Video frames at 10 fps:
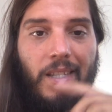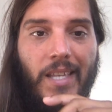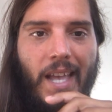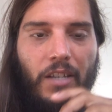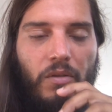
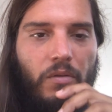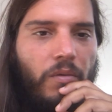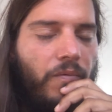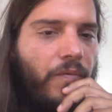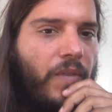the
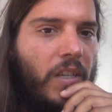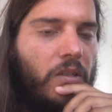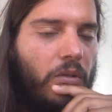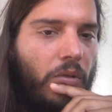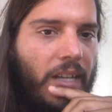actual
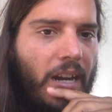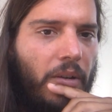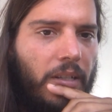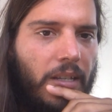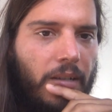fictional
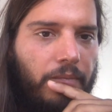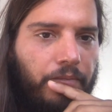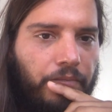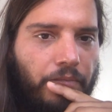character.